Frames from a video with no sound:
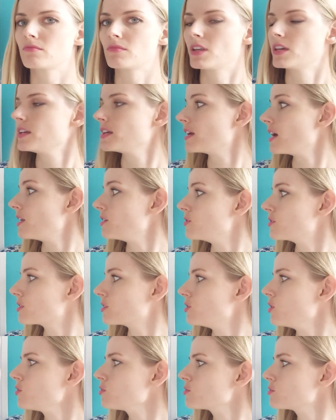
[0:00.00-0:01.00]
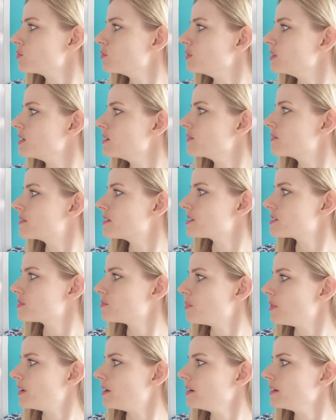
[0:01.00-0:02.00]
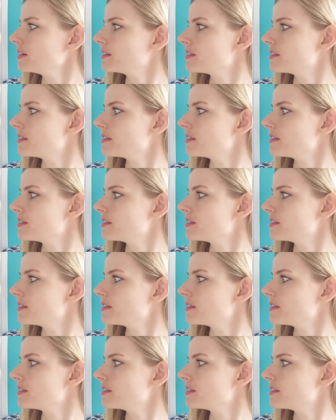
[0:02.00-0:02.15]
And again, you can also leave this part